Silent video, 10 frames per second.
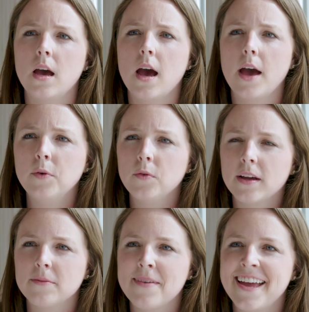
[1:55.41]
I would
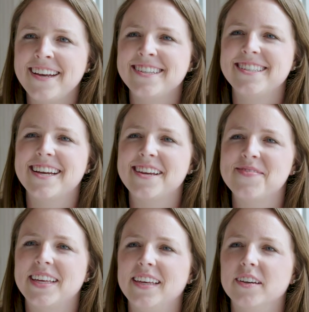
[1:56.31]
recommend
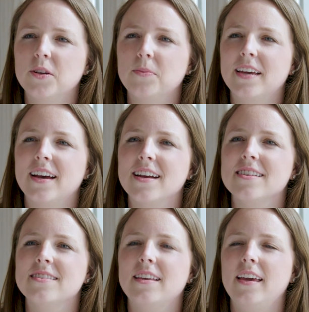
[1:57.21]
Dynamic Yield
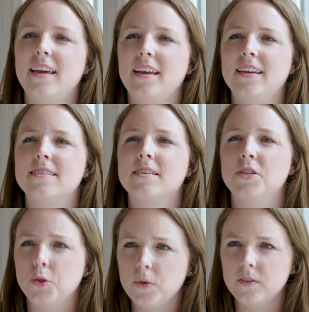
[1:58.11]
because it is
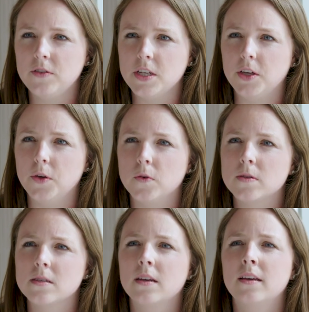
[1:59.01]
intuitive to
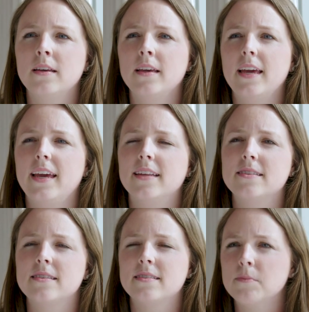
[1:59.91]
use, it's
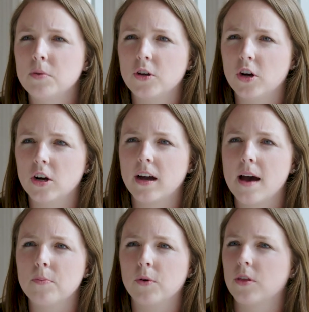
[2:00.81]
simple to hook
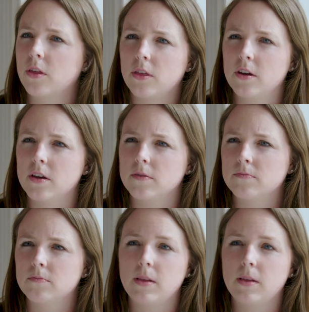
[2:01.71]
up with the